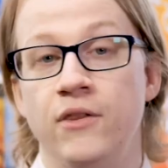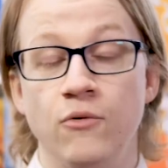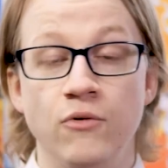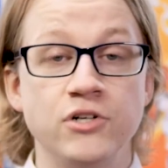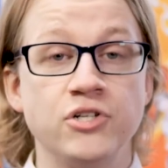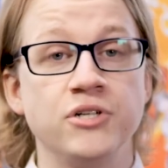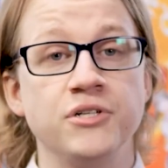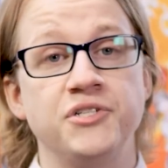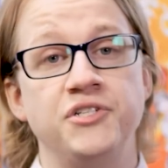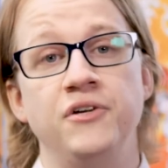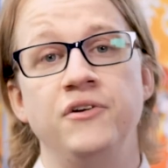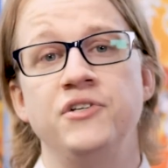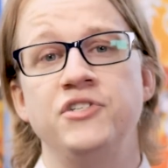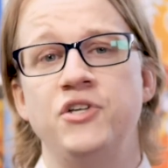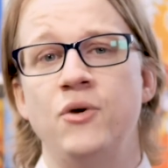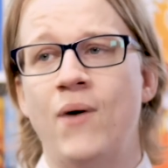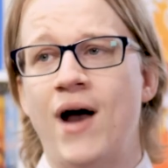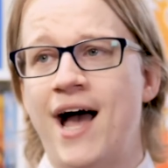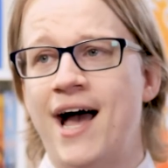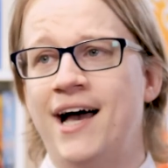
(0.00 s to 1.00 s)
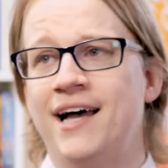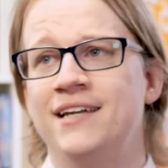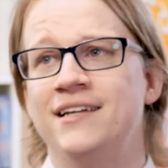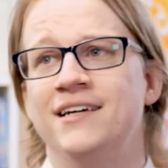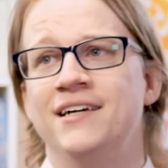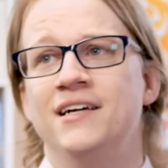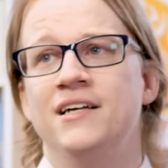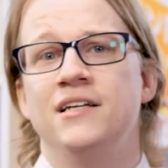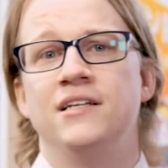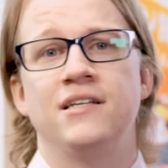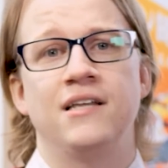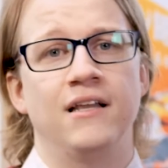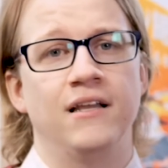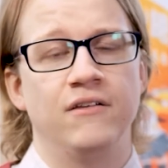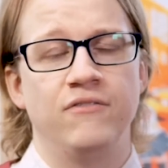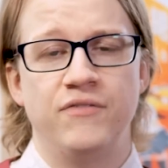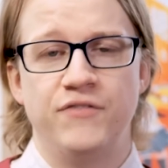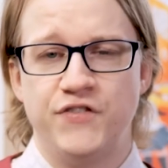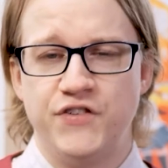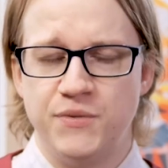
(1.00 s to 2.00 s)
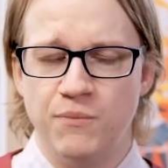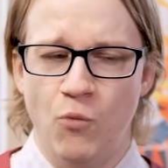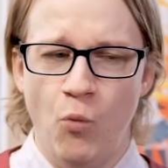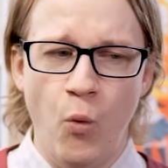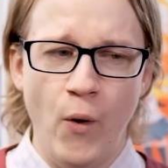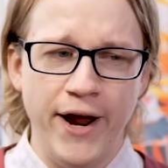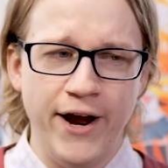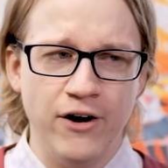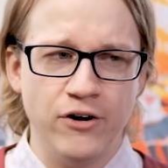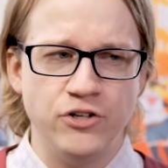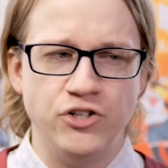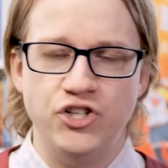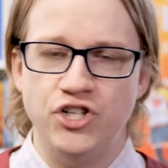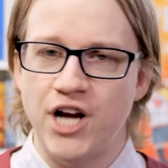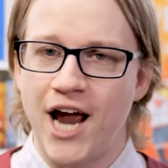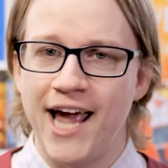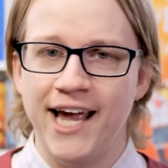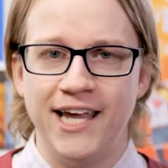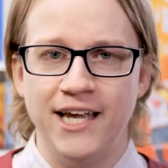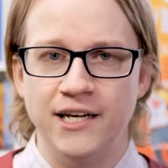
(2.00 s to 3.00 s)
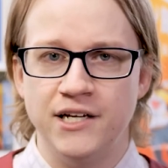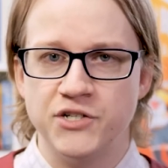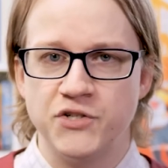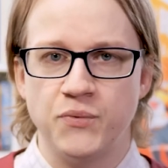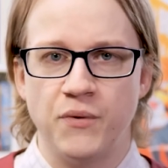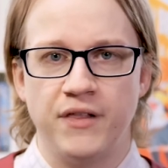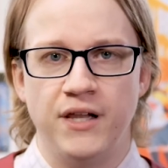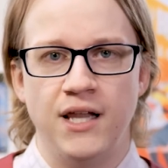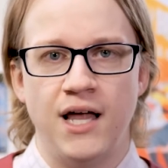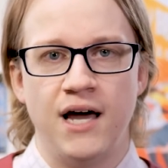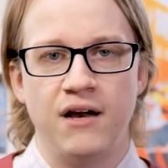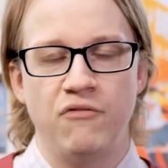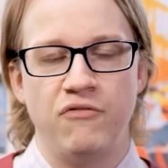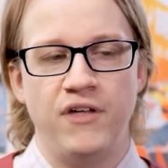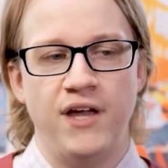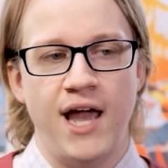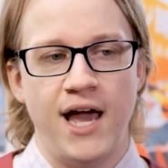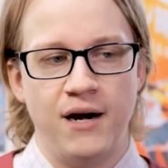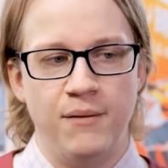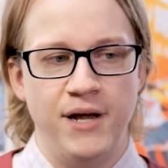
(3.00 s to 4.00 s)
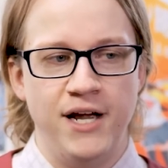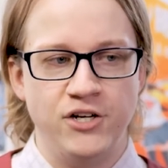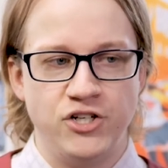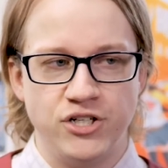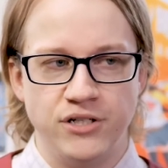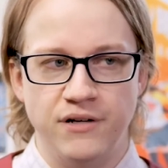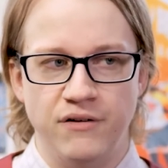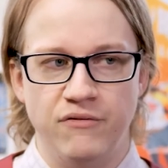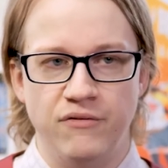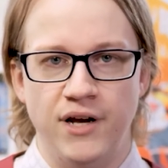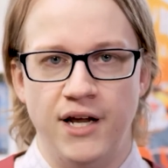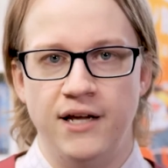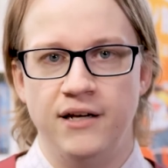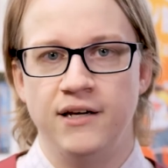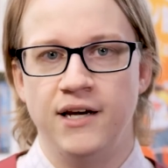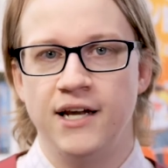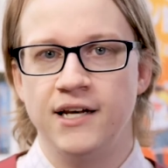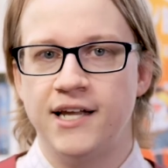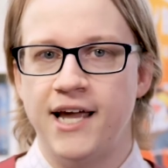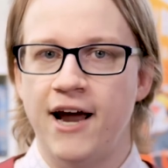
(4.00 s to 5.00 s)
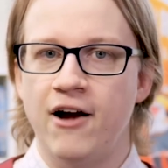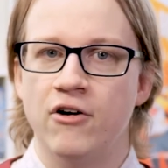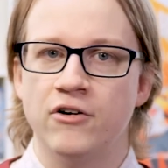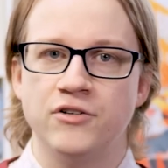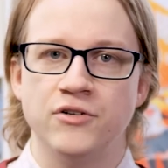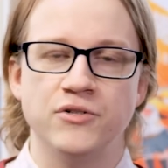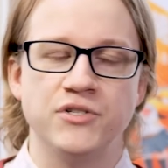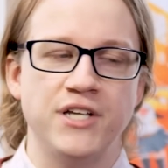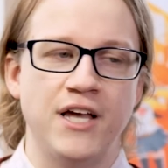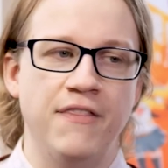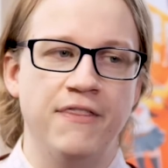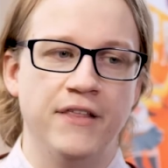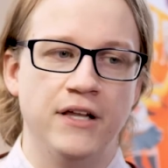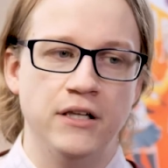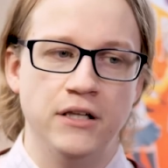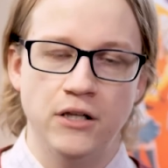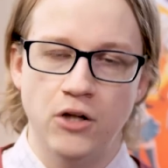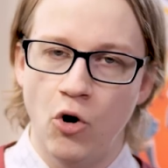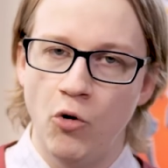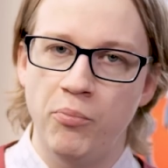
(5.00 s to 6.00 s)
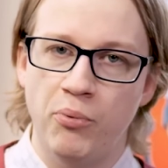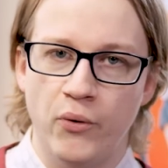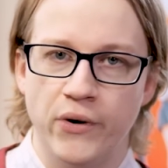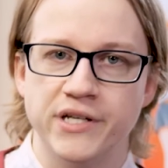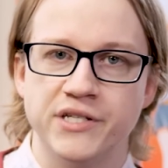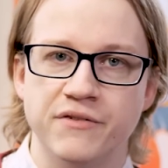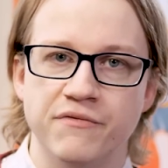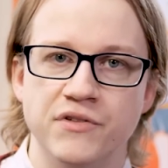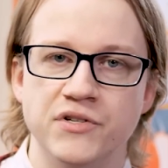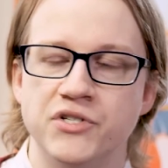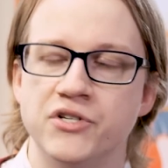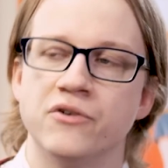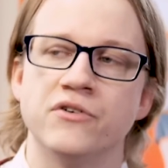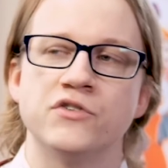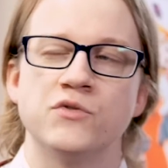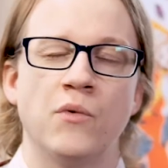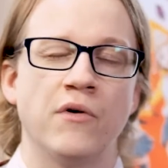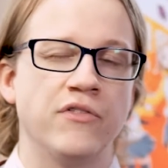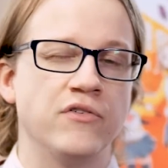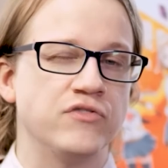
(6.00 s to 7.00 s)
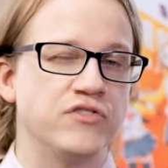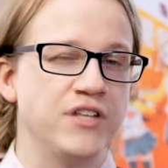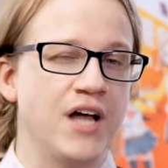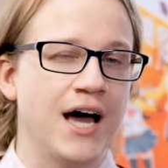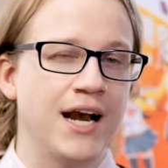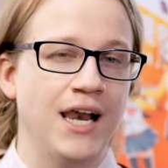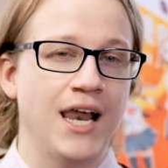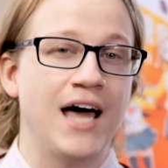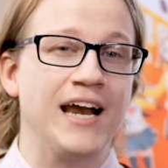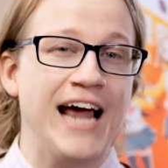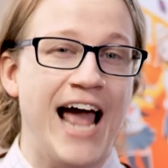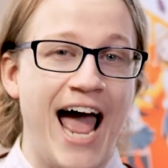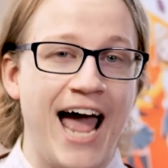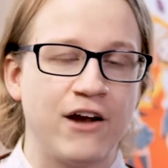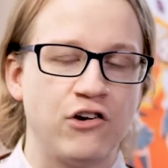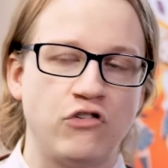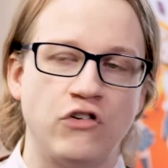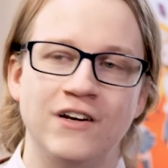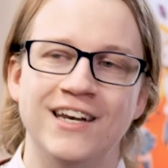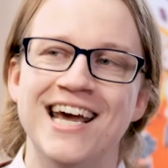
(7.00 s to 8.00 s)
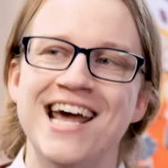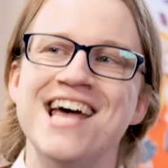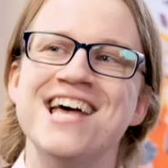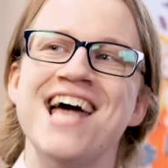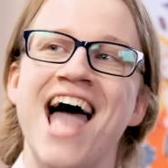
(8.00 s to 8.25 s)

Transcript: In the original series, you had some weird jankiness with a lot of the animation in characters in the low points of the series where there's not a lot of action.